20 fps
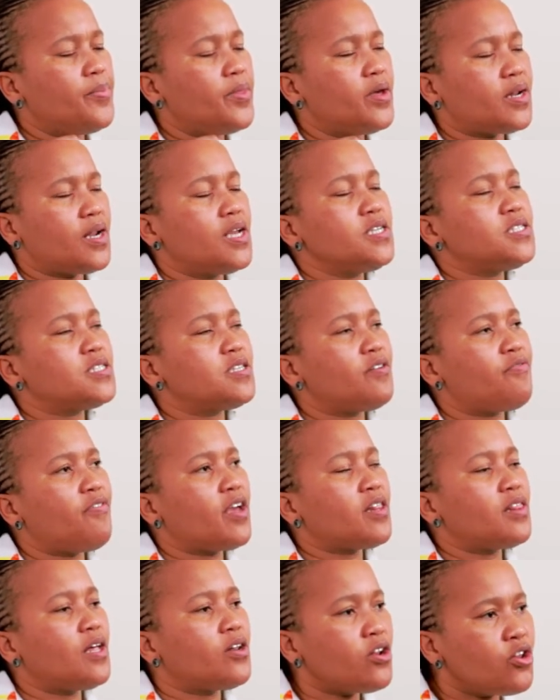raised the
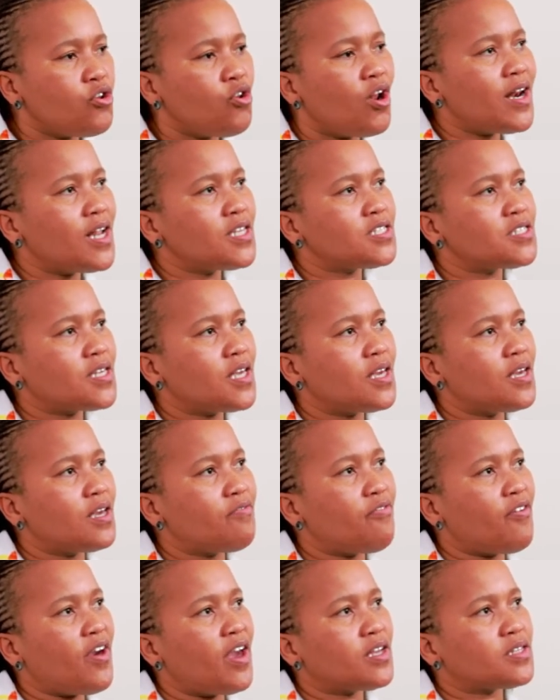fact that in Yolanda's
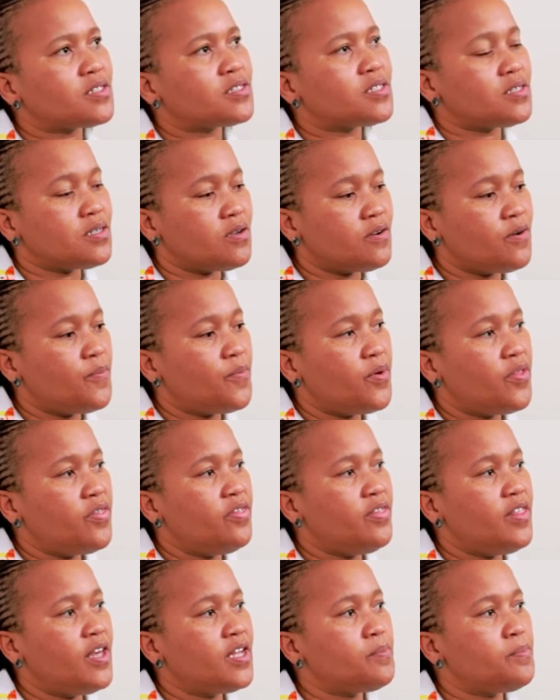facts,
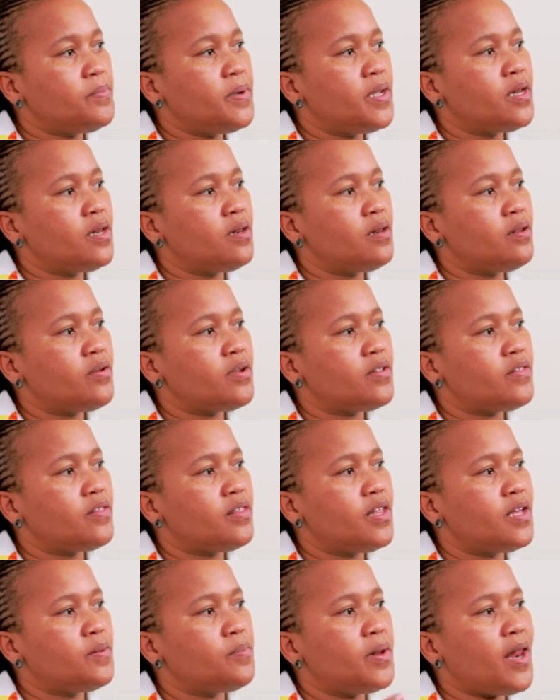there'd been
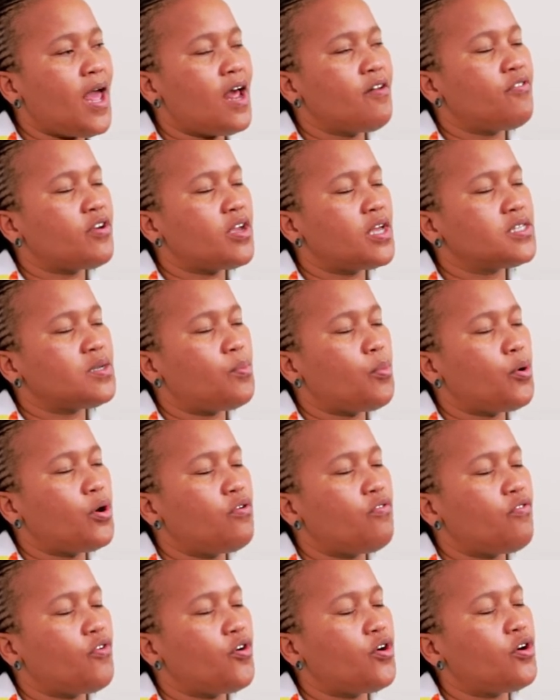advocates
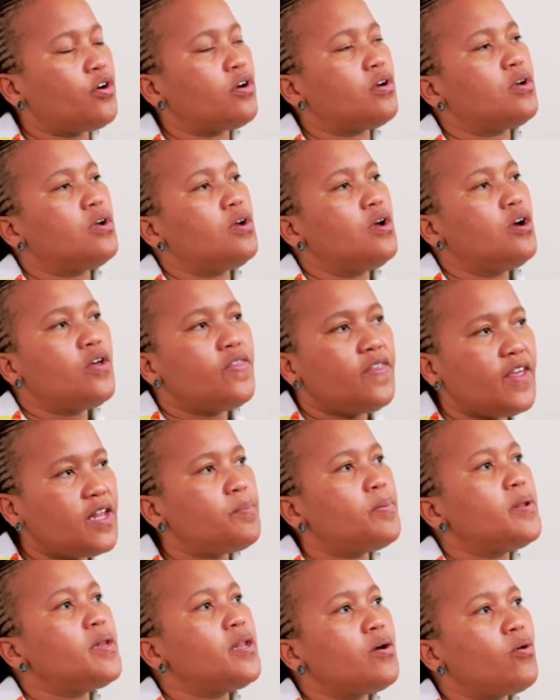appointed for her, they'd
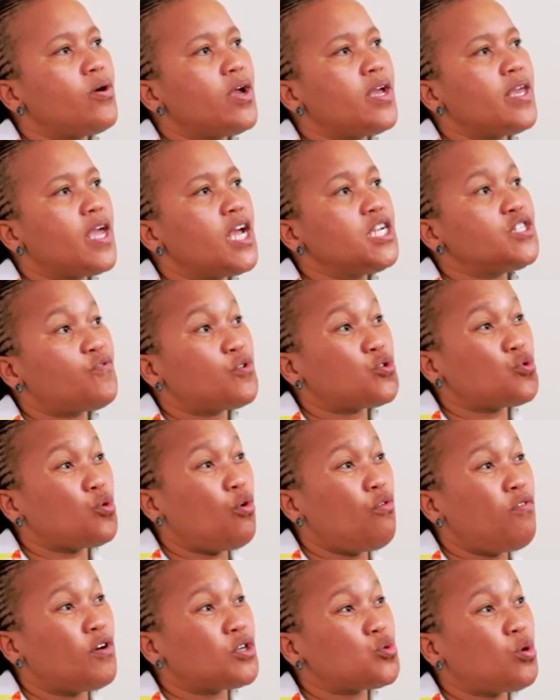been engaged for
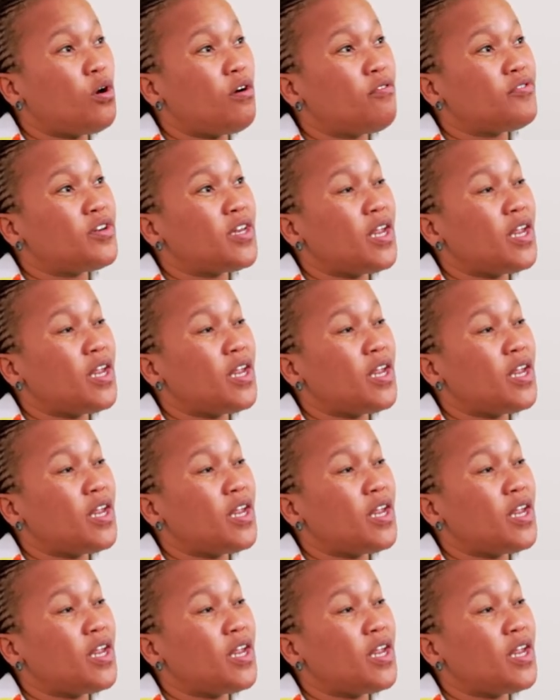over 12